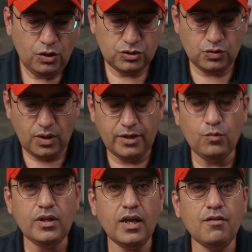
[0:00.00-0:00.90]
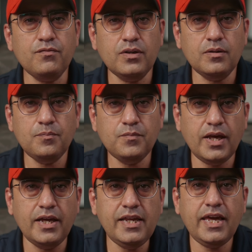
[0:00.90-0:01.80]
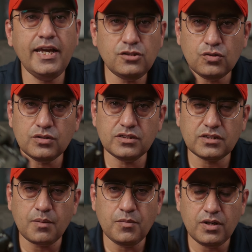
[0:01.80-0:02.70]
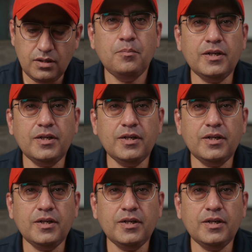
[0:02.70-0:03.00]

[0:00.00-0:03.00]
So I don't have any cage on this camera,